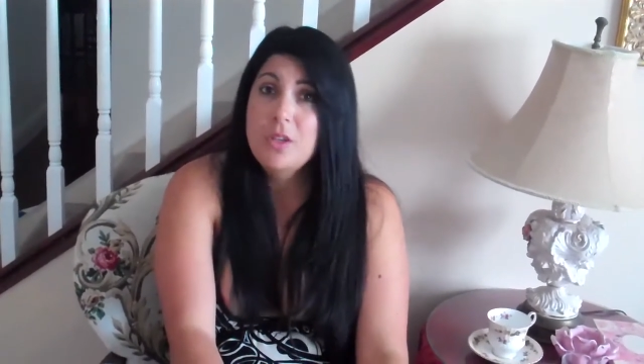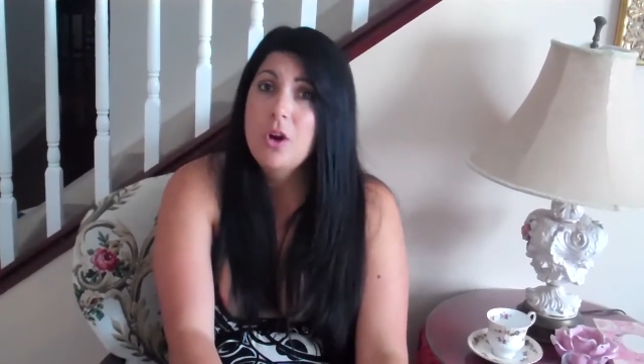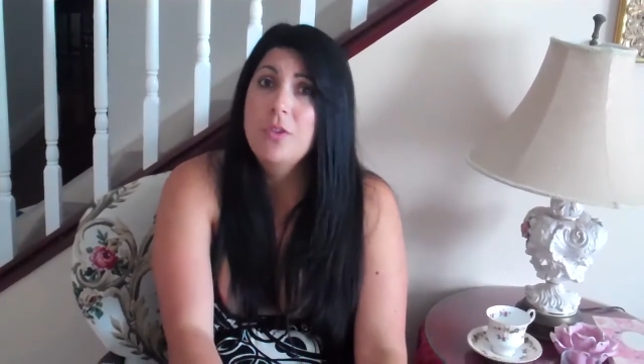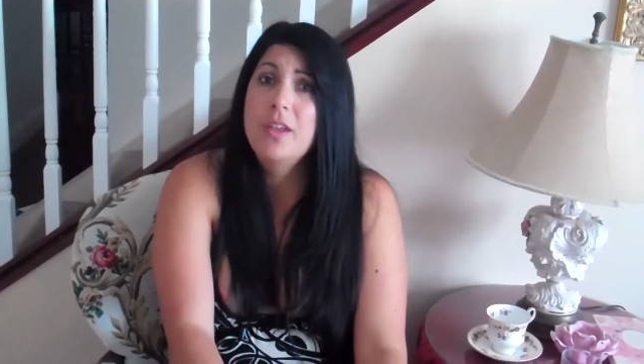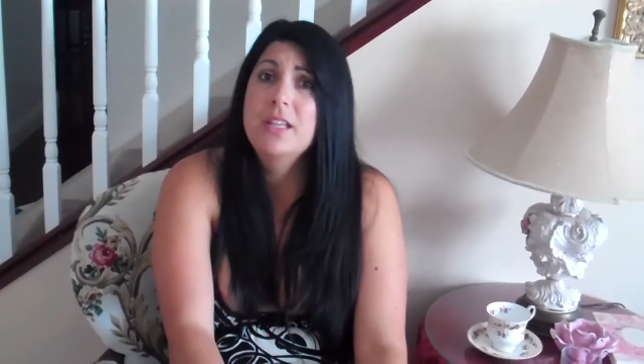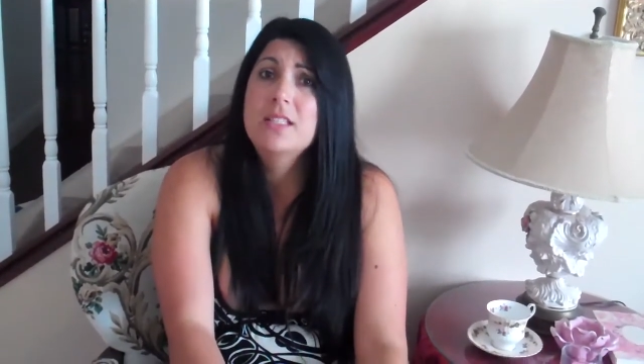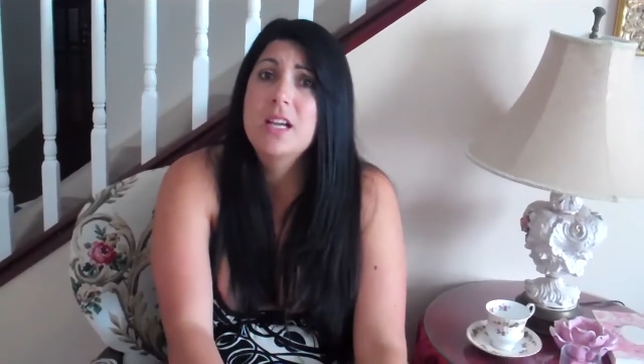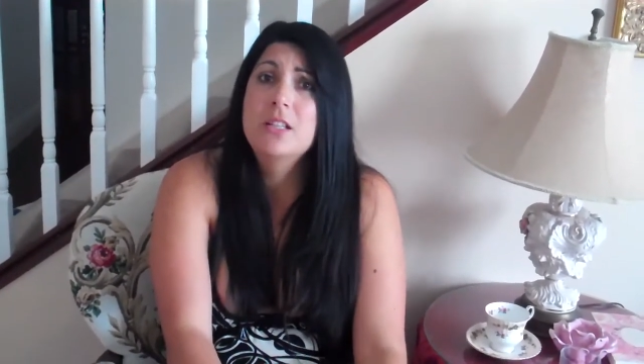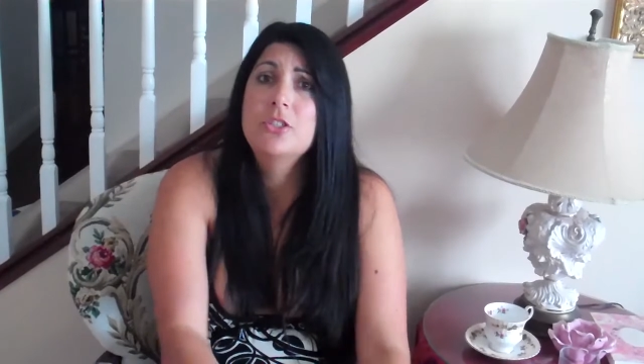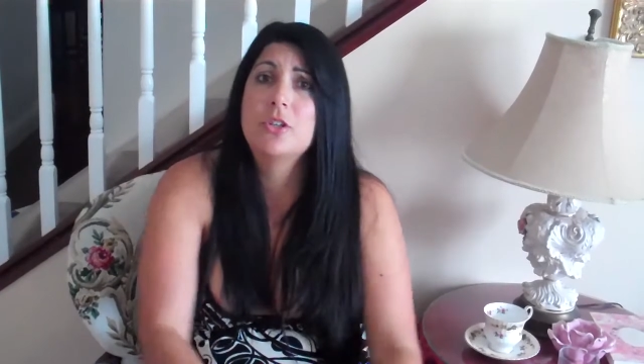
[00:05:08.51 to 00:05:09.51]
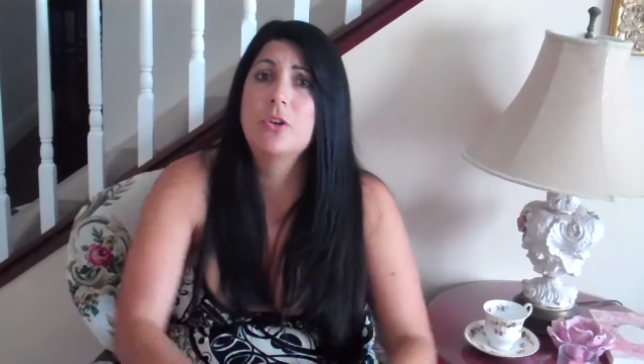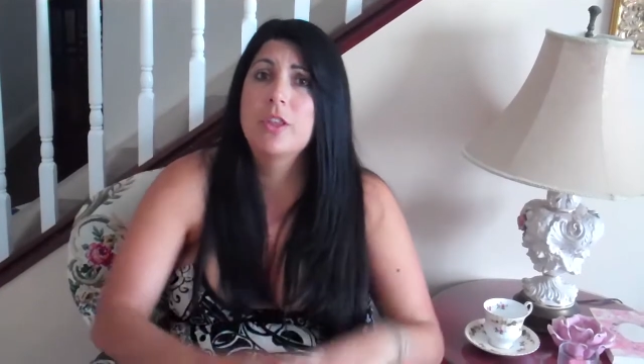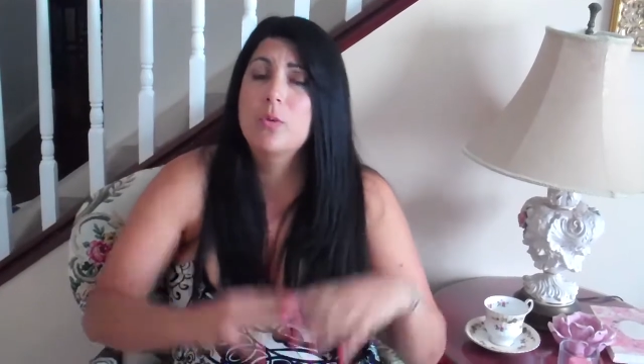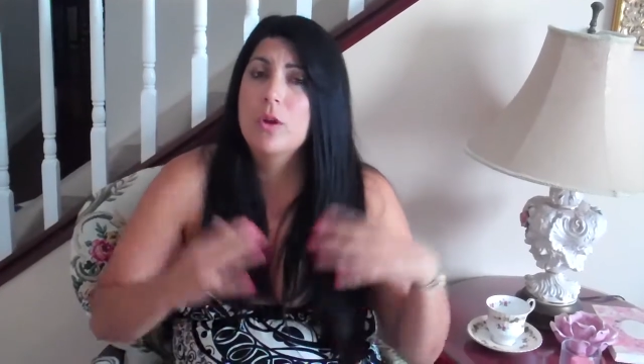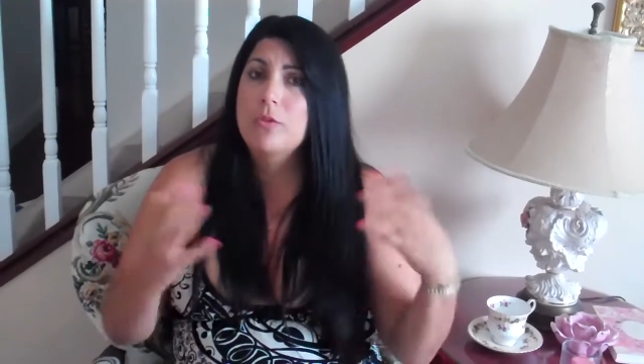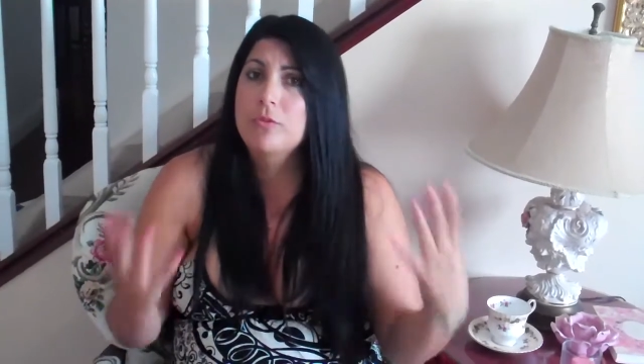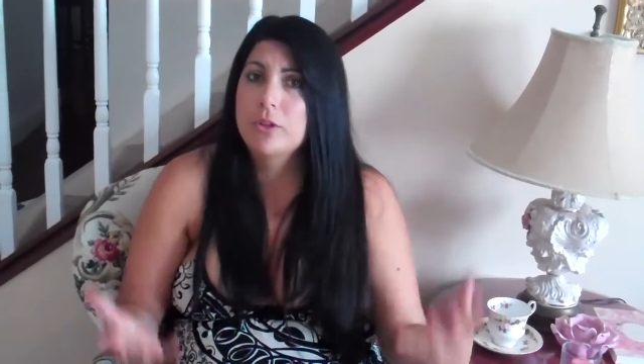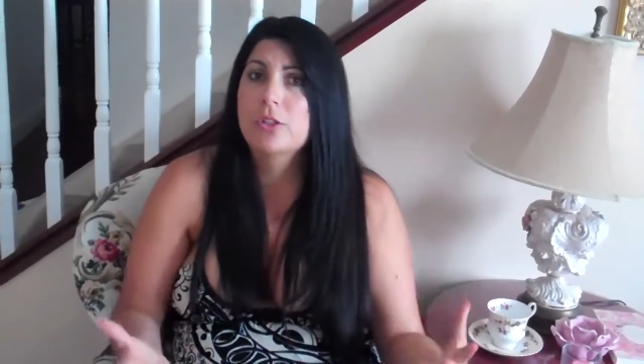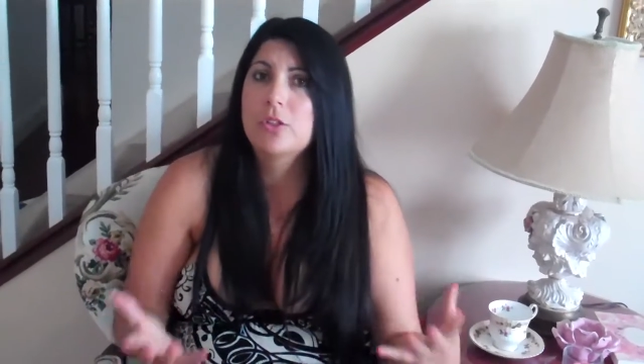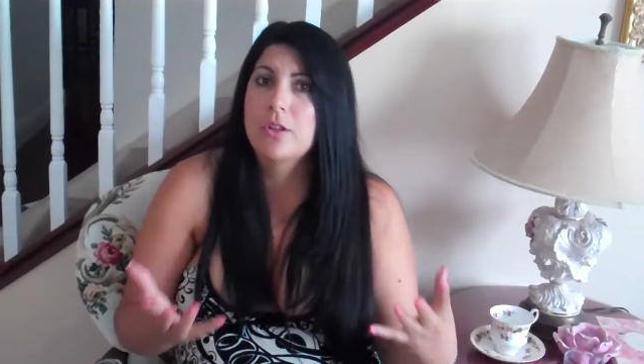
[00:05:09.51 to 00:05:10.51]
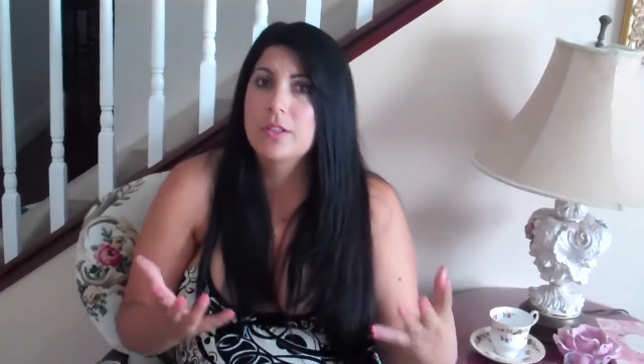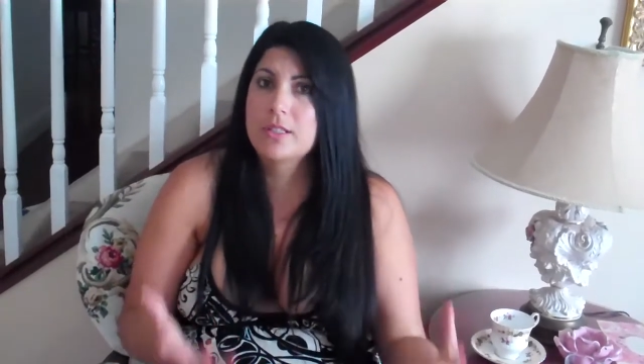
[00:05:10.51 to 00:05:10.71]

Are they intelligent? Are they well versed on the